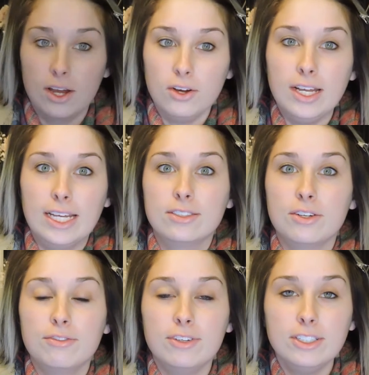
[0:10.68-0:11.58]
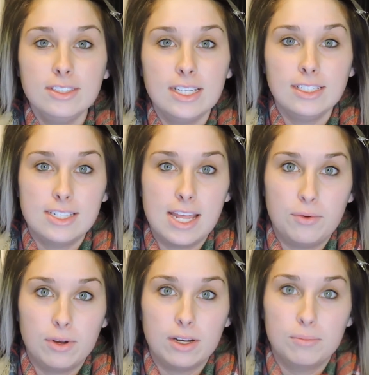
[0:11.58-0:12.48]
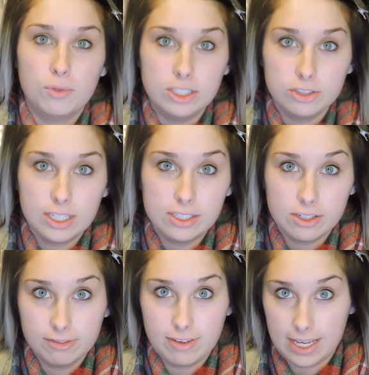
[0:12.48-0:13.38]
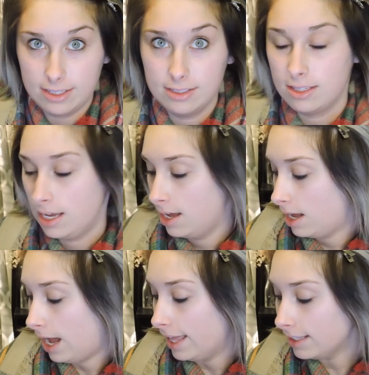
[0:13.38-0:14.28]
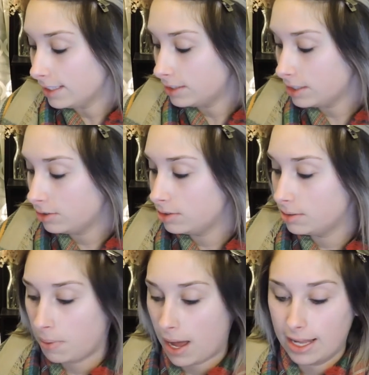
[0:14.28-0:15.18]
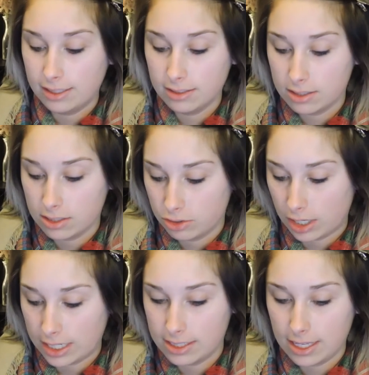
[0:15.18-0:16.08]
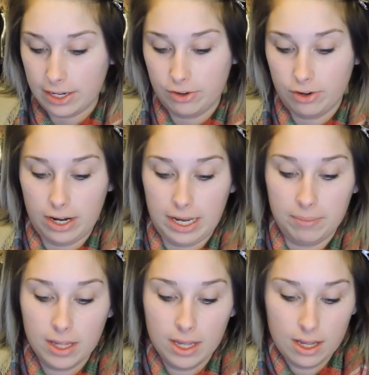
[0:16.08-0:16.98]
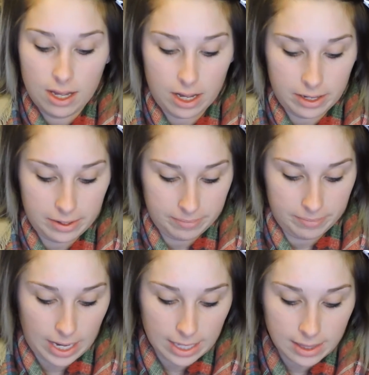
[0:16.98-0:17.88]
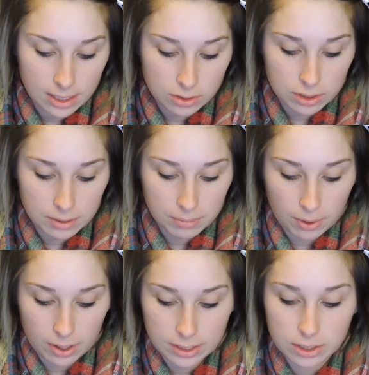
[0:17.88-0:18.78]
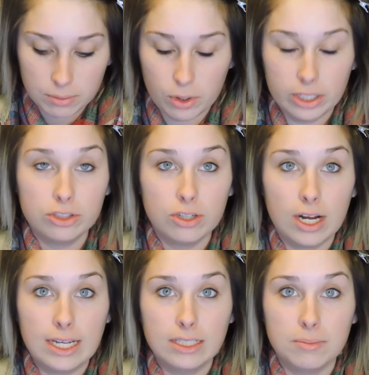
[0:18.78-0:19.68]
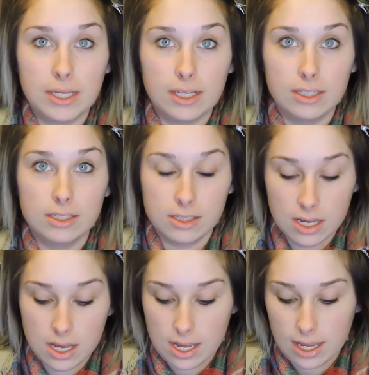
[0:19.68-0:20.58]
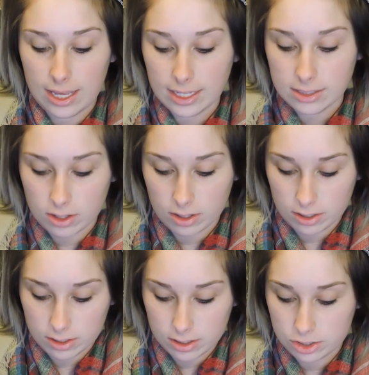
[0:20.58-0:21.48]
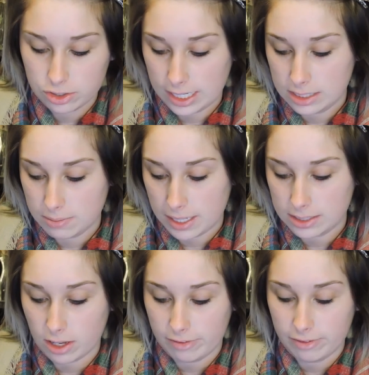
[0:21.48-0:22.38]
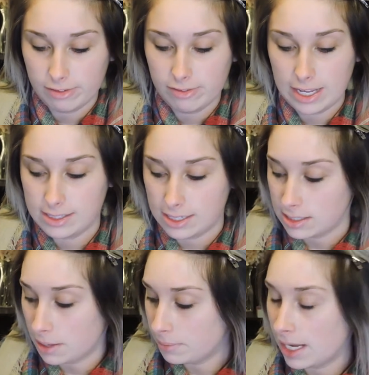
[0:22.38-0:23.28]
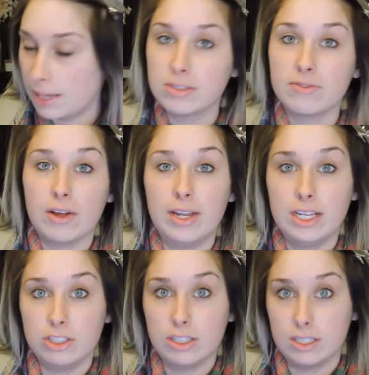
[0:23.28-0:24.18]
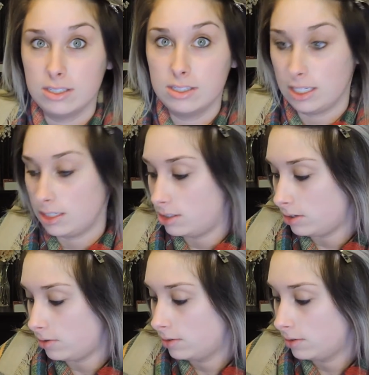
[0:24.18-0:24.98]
Okay, so first thing today, we're going to moisturize our face. I like to use Pond's Dry Skin Cream. I think it's really important to moisturize because it gets all the dry spots off your face that sometimes foundation can stick to.